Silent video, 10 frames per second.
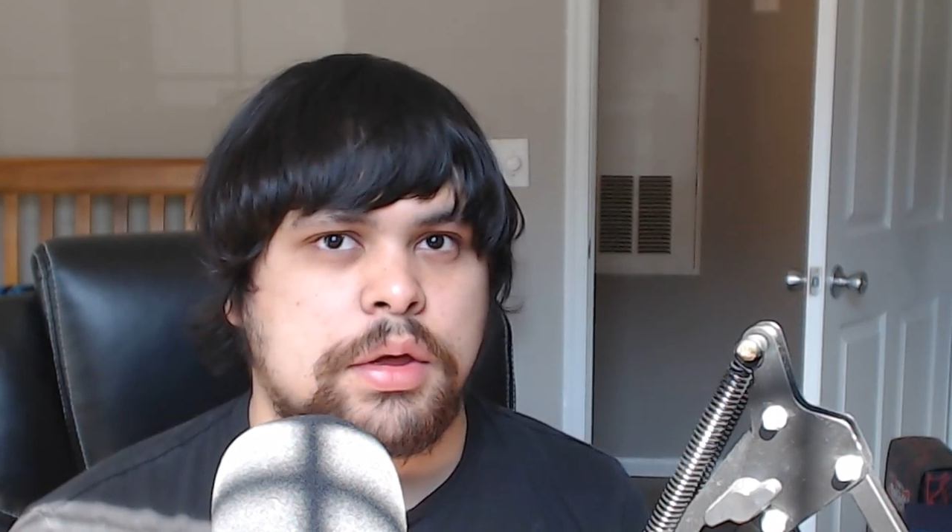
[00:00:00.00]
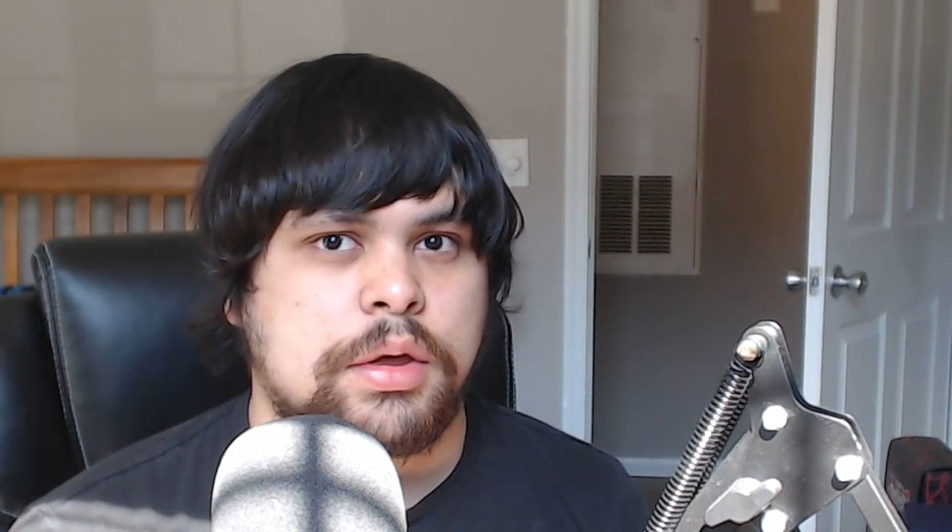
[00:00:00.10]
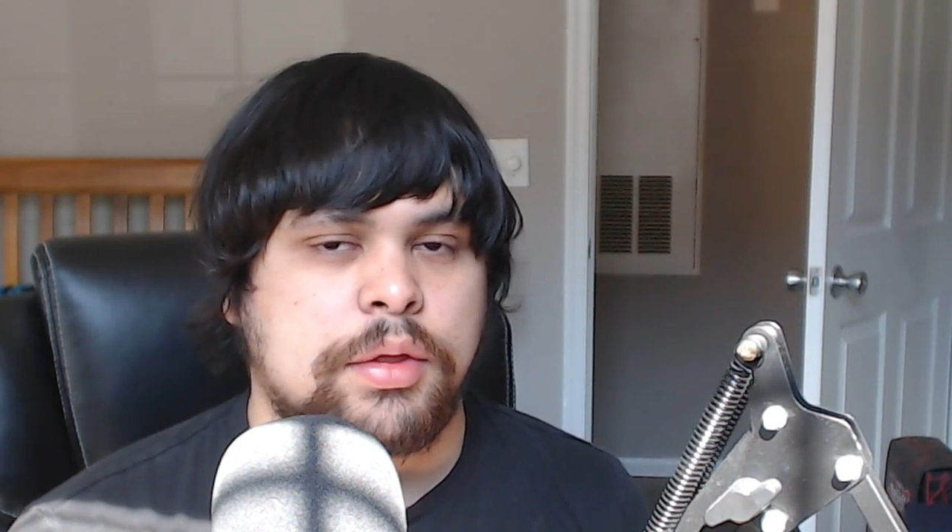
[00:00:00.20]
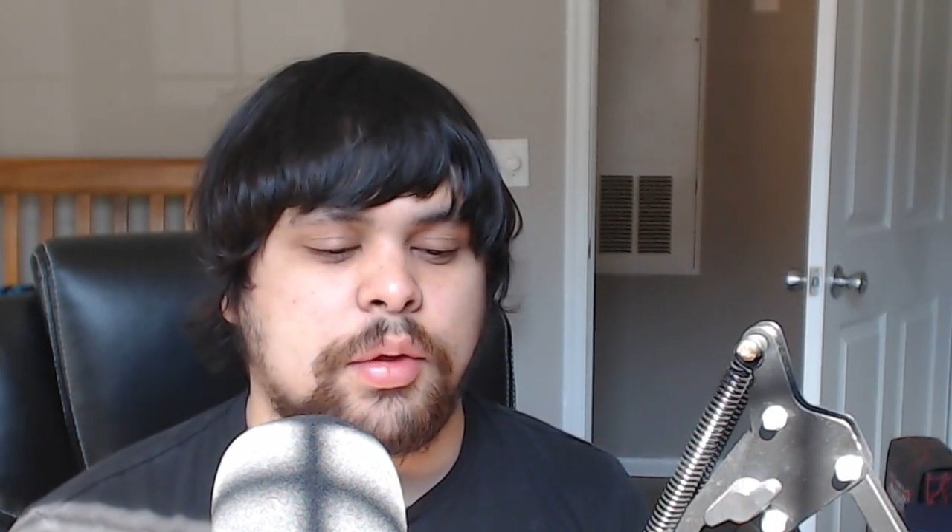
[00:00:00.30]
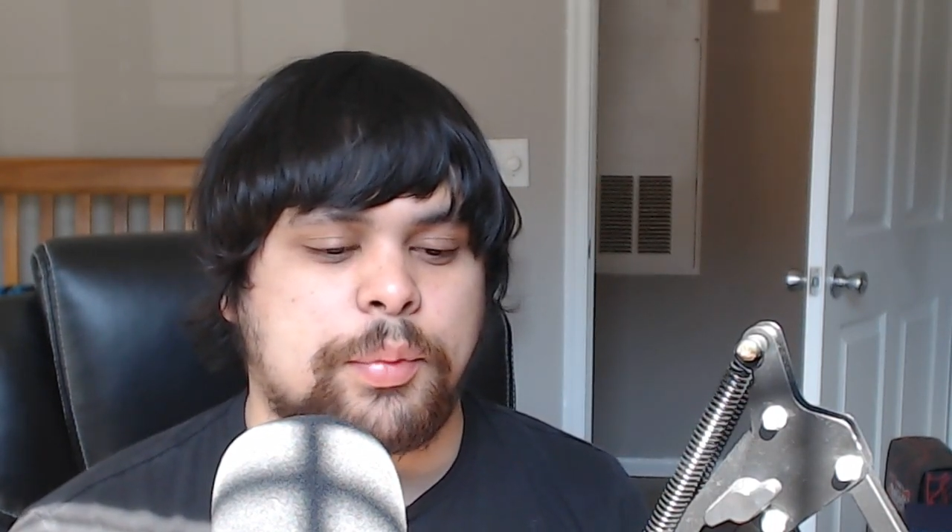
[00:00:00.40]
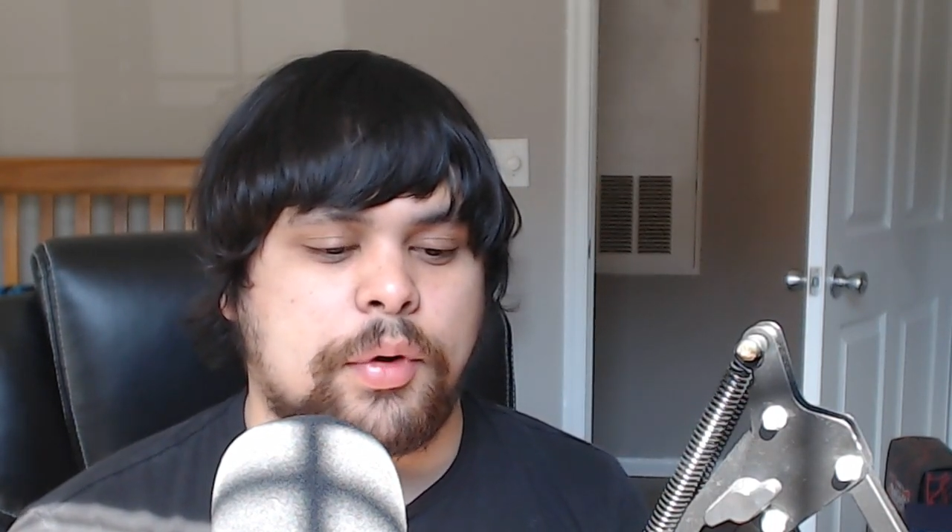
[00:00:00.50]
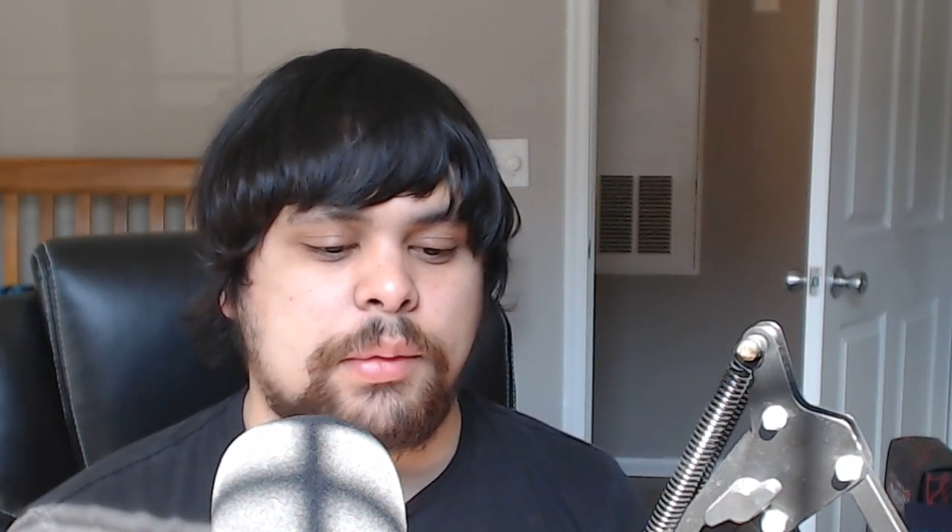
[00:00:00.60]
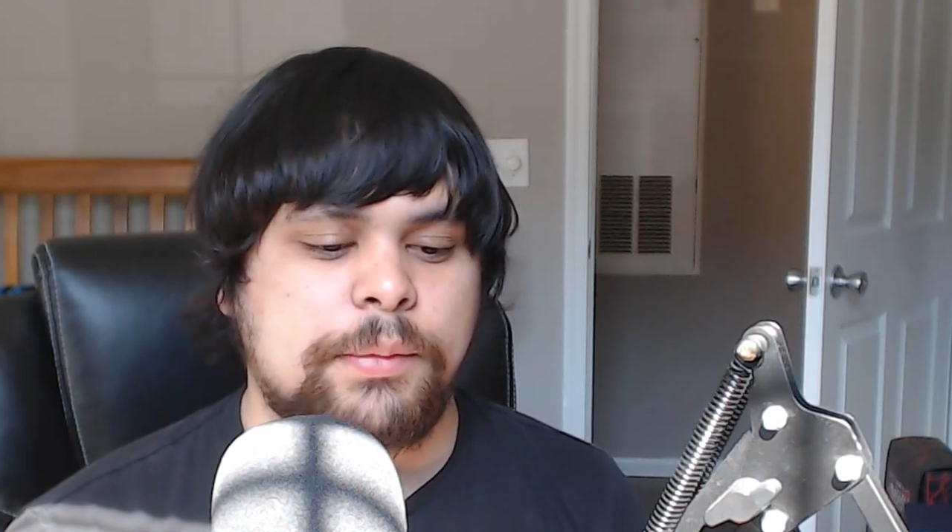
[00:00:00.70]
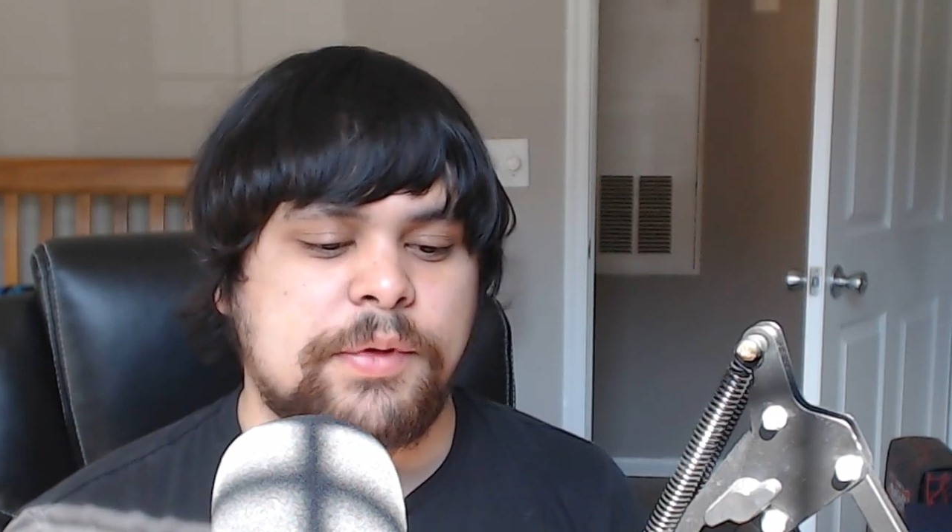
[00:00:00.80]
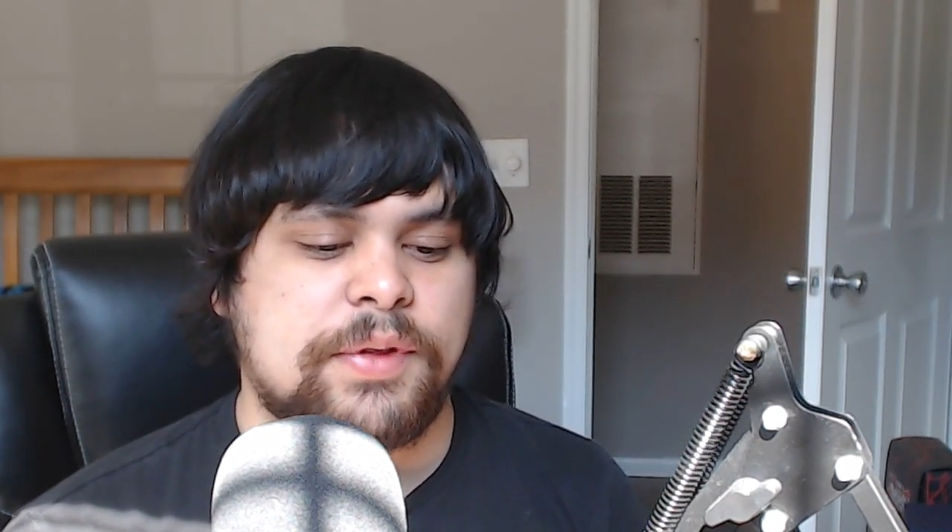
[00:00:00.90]
The
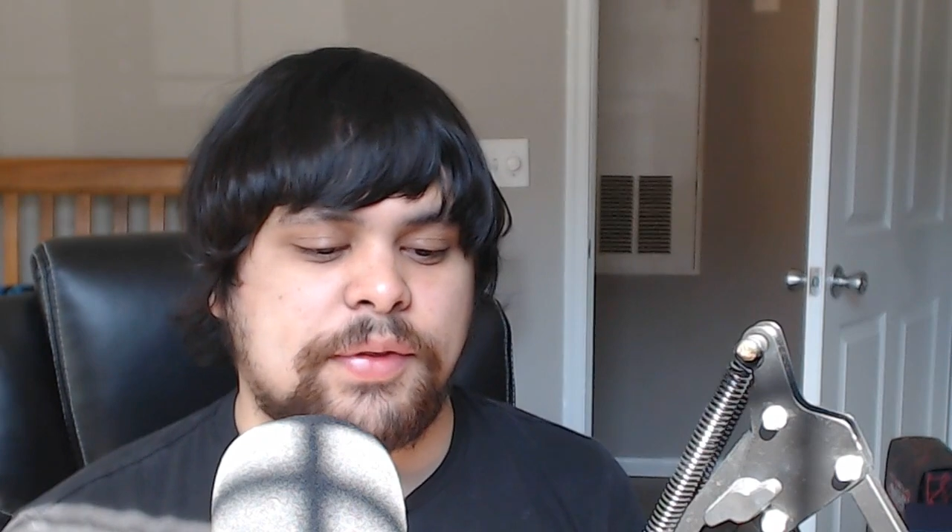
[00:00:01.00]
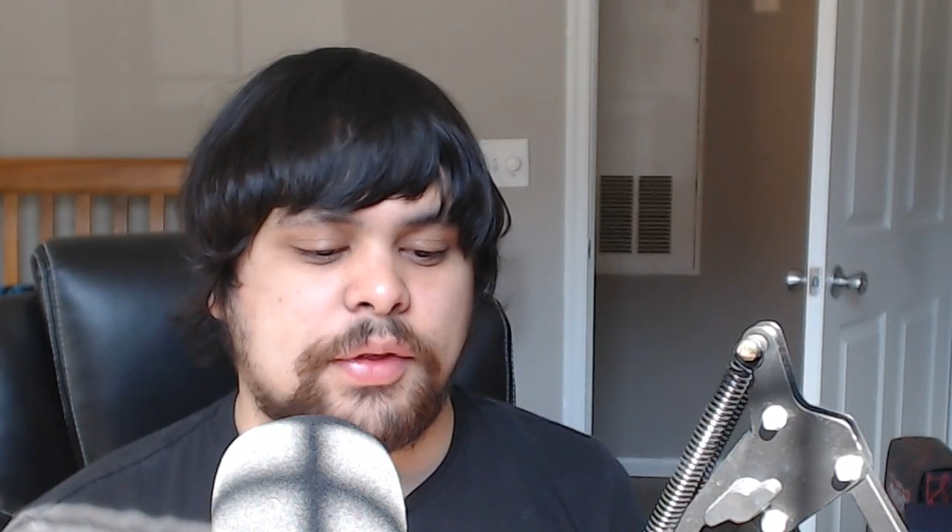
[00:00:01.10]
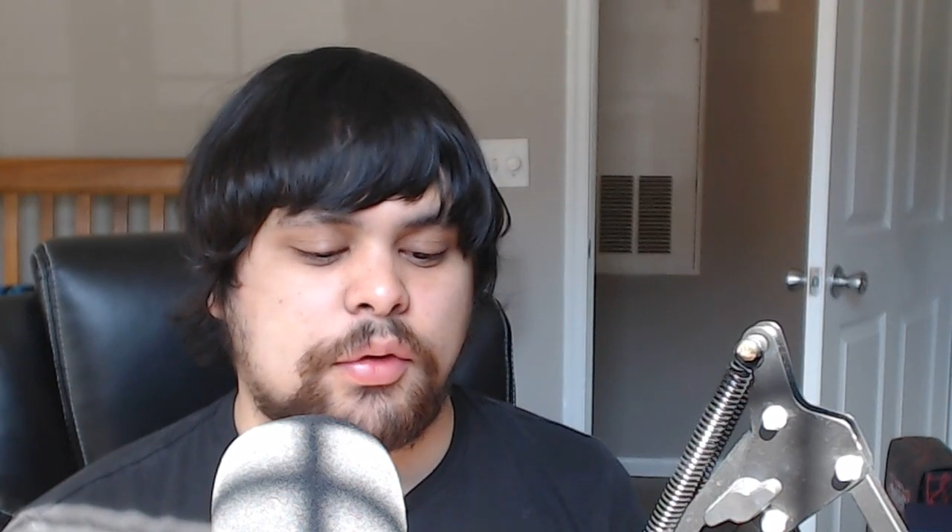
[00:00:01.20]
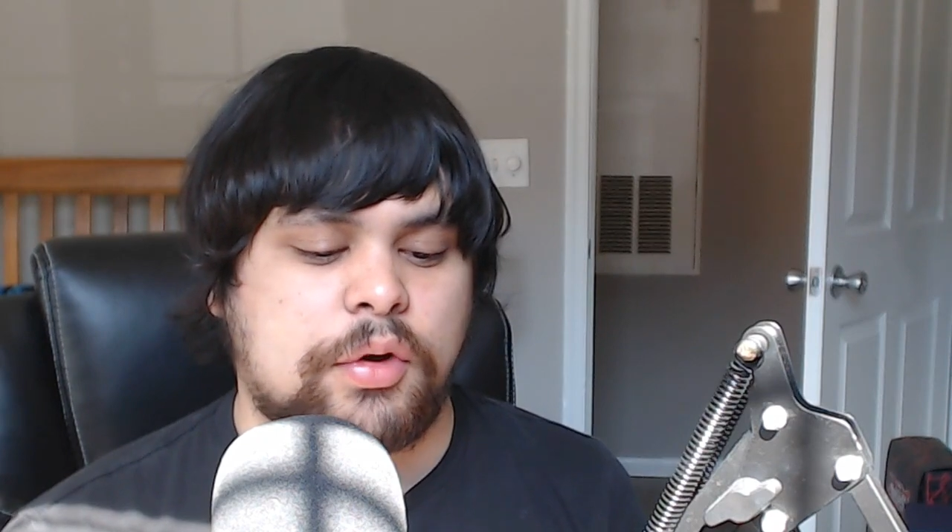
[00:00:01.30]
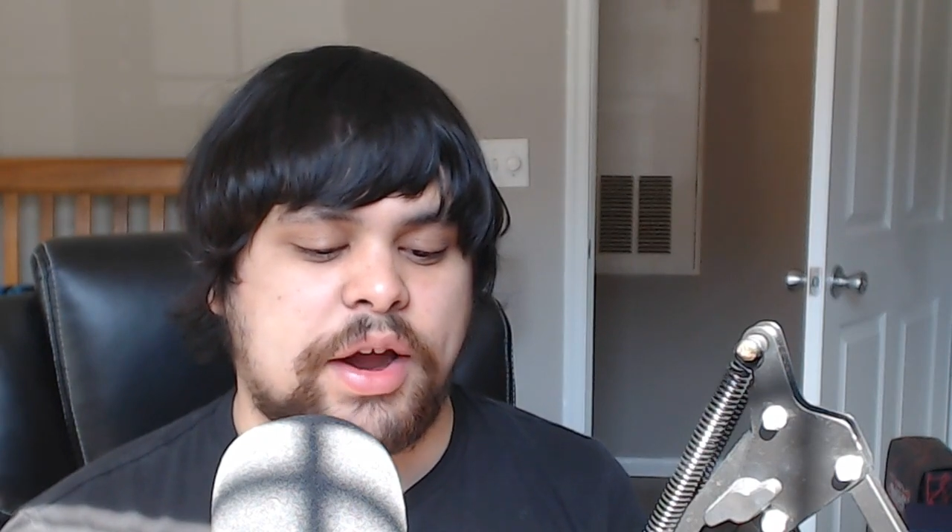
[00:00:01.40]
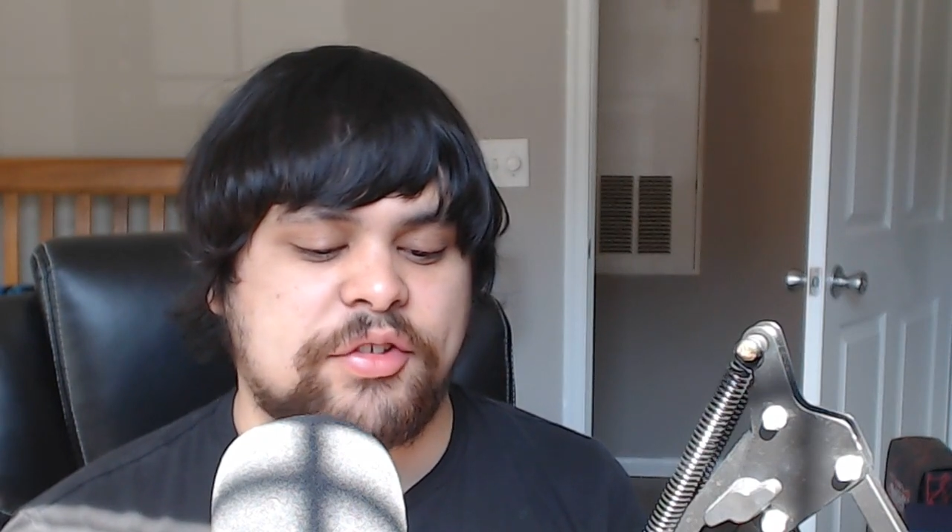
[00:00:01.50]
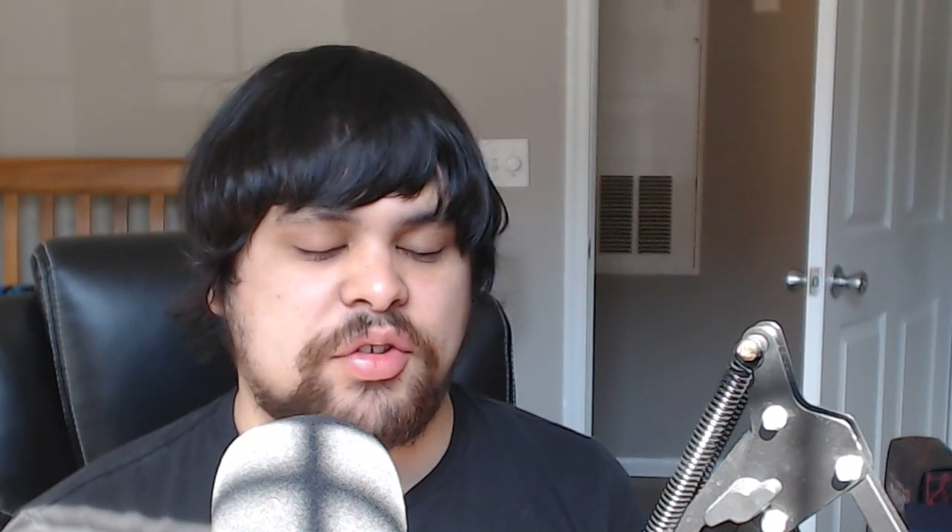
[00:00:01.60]
problem is that the Crash